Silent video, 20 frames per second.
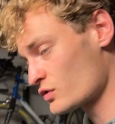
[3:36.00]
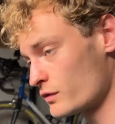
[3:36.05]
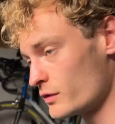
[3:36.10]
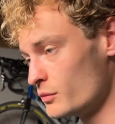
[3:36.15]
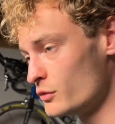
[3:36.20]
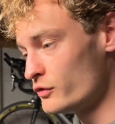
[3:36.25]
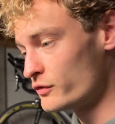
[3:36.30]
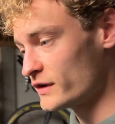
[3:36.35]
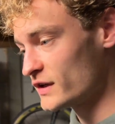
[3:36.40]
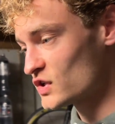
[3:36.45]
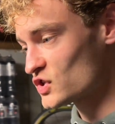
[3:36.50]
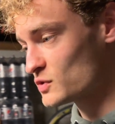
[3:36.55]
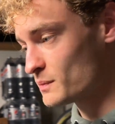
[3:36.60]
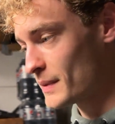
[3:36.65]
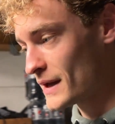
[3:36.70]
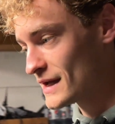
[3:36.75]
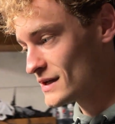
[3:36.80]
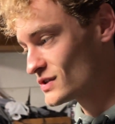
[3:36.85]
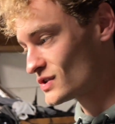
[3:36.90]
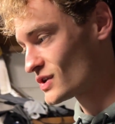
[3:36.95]
removing the
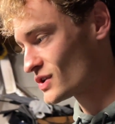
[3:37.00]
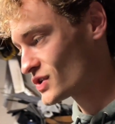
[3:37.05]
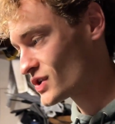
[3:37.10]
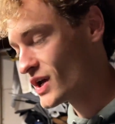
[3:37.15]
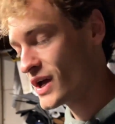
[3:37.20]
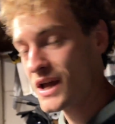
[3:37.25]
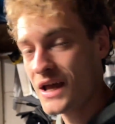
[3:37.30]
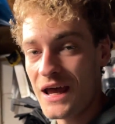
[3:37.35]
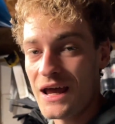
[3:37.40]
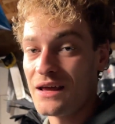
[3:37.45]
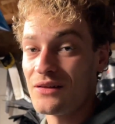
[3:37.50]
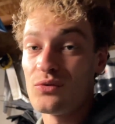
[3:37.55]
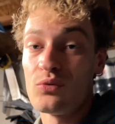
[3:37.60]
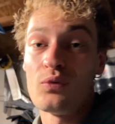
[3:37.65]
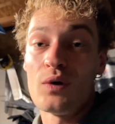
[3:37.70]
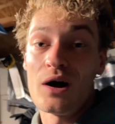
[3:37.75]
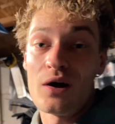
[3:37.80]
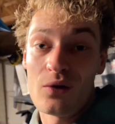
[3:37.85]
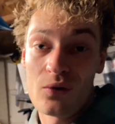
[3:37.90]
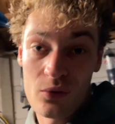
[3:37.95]
spacers. And
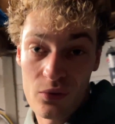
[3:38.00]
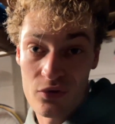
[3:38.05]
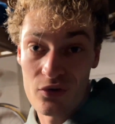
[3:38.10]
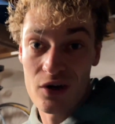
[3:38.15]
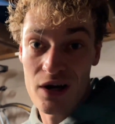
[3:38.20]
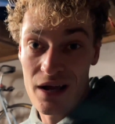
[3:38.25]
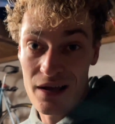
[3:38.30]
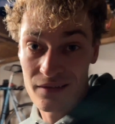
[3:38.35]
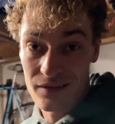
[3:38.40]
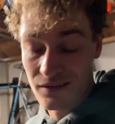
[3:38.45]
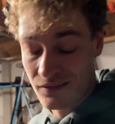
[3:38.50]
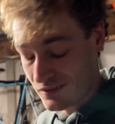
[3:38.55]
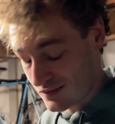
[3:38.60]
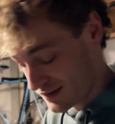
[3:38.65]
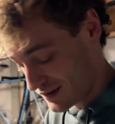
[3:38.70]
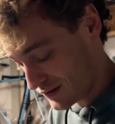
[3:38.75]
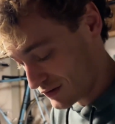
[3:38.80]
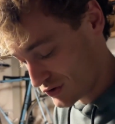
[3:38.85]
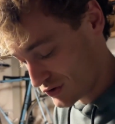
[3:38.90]
while they're at it, they'll